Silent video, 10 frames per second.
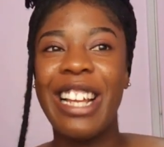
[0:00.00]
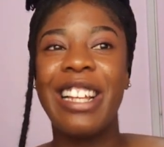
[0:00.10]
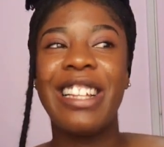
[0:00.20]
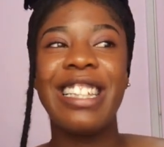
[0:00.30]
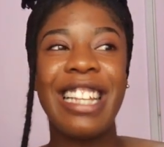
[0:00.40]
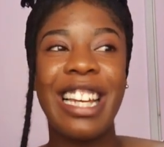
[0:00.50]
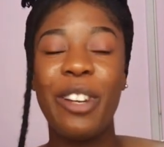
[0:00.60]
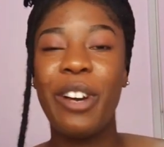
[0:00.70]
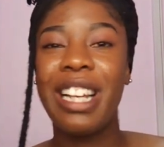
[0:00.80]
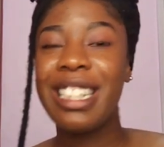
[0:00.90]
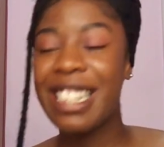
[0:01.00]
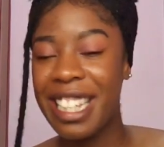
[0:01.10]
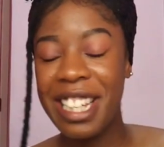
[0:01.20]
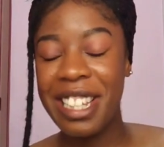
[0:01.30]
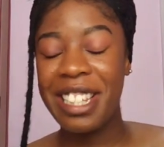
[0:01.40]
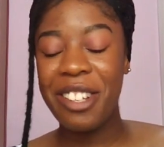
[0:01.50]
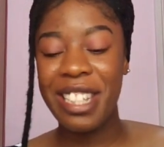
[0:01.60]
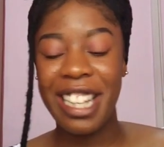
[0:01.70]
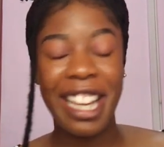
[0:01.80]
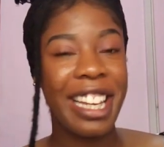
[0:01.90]
See, no, I just started the
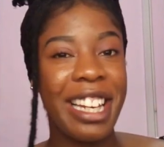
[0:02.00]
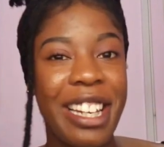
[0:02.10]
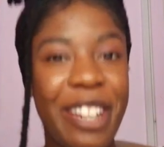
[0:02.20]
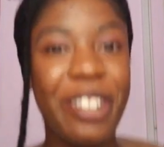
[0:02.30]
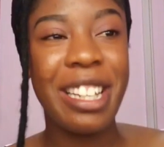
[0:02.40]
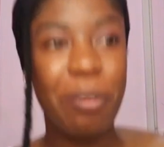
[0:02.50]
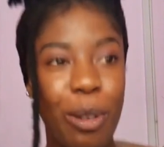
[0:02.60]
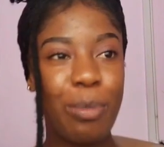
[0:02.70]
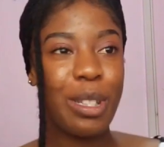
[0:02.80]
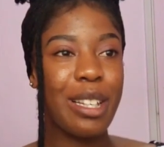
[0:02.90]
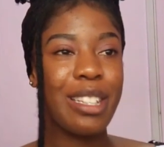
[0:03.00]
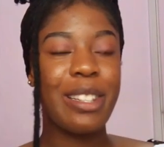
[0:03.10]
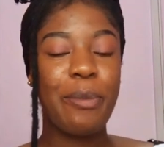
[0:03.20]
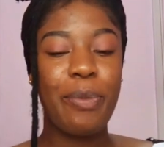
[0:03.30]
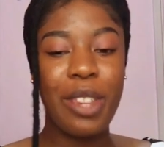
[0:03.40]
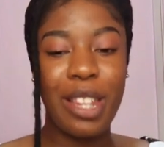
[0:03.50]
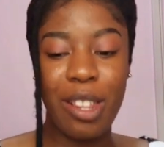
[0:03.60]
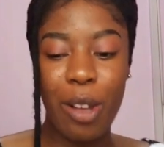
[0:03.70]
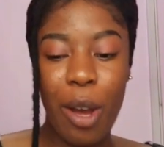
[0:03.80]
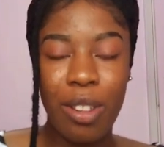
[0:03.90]
series again. Not I'm obsessed.
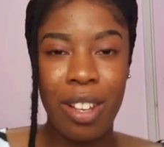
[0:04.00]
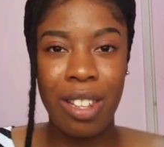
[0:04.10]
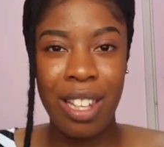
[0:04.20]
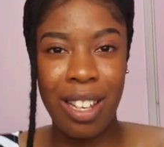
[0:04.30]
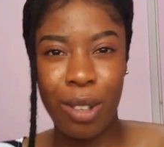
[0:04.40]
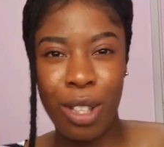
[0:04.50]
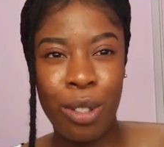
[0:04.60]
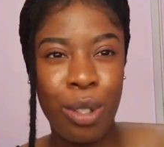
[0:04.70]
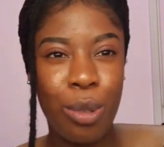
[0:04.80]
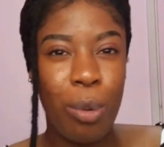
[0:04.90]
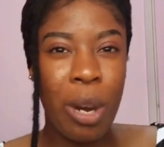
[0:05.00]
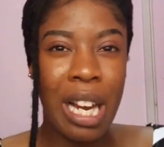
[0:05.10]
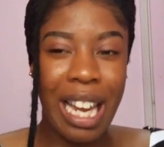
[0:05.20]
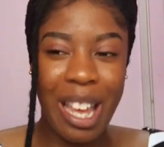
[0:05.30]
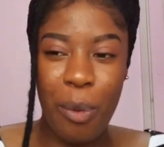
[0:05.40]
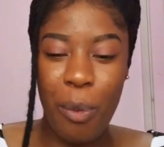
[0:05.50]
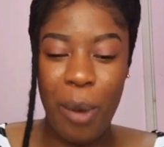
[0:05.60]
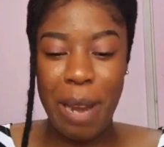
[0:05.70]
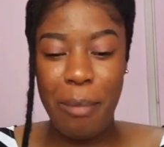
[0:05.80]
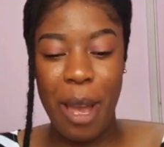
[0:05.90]
How the used to work like
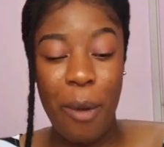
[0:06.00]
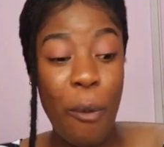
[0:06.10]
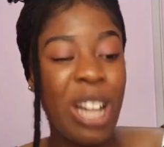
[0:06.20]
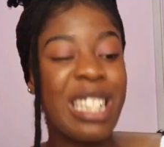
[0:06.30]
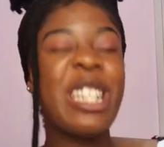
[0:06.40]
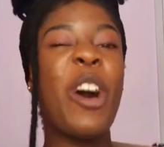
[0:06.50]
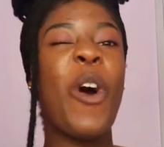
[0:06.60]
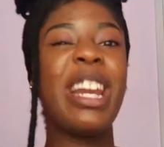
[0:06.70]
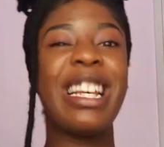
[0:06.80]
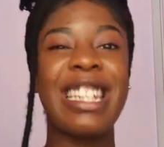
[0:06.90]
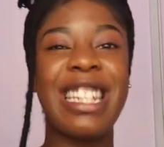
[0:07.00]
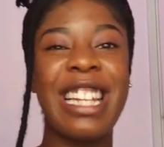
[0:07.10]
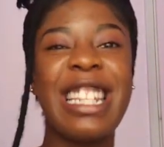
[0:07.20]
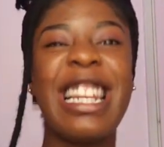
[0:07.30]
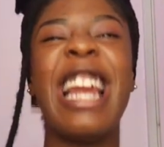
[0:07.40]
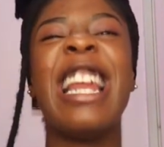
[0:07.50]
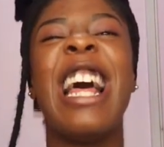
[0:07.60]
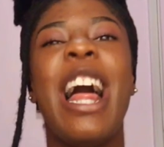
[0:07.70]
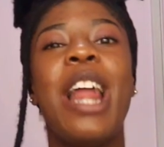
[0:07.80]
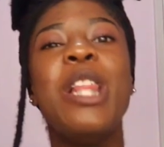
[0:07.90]
one by one. Was it on a straight line?
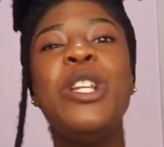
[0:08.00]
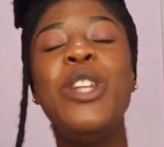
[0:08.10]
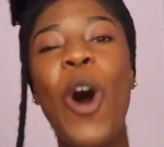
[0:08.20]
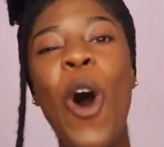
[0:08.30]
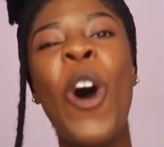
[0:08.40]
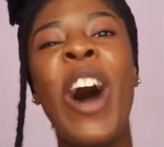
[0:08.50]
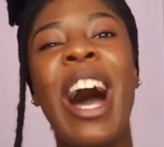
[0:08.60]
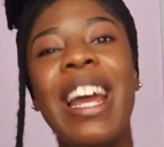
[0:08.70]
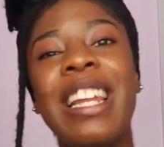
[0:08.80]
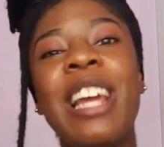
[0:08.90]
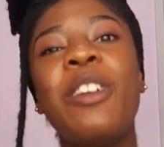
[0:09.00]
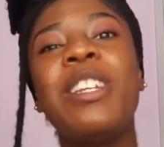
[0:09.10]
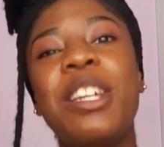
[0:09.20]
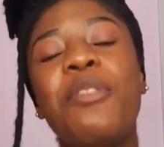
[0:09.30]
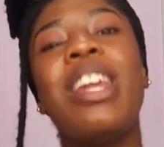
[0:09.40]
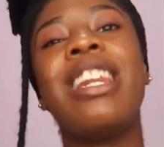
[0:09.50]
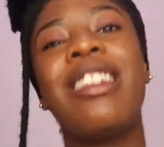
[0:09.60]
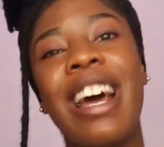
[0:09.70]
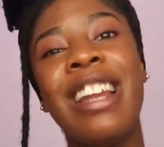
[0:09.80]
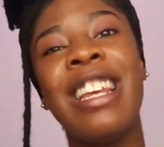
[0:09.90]
No, hurry, they're not even
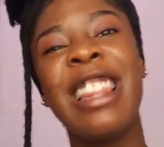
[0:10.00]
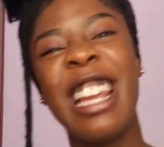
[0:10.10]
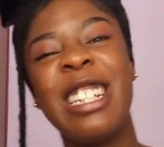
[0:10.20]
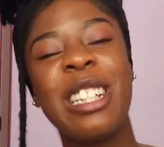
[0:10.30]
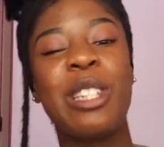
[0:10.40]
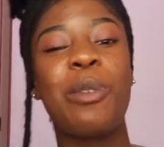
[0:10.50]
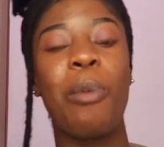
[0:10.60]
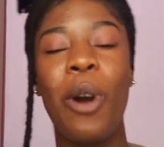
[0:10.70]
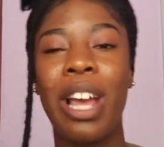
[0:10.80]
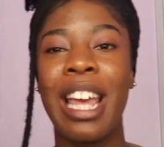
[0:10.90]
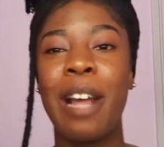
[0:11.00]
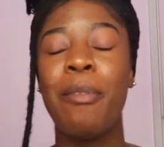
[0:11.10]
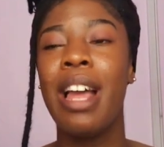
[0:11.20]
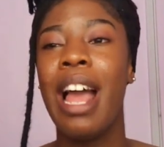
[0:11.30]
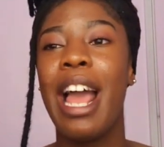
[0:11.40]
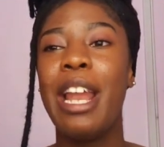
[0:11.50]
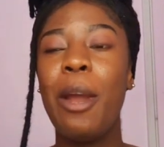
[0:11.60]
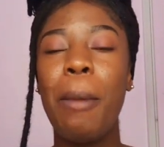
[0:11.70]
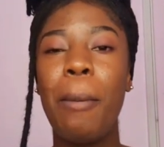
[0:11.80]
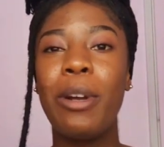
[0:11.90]
running. They're just walking. And now
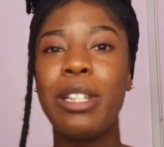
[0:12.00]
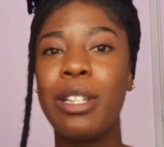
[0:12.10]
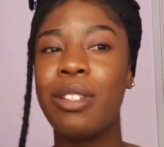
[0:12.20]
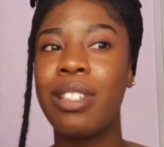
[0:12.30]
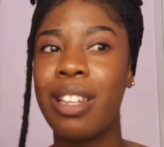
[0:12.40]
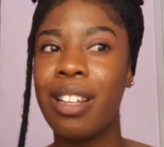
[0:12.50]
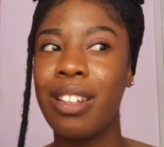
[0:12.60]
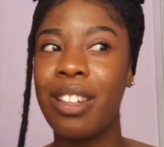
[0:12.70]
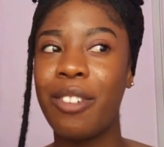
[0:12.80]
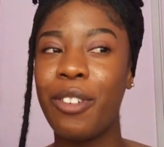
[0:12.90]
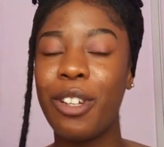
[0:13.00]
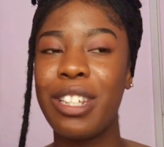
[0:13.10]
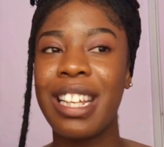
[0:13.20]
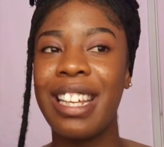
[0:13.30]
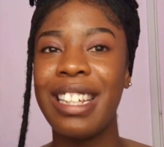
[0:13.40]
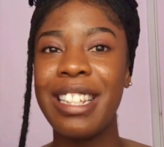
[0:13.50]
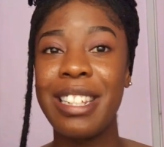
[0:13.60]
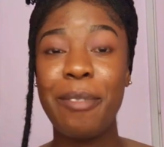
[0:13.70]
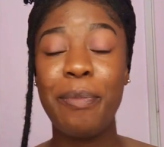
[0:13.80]
people wanted to use the front gate.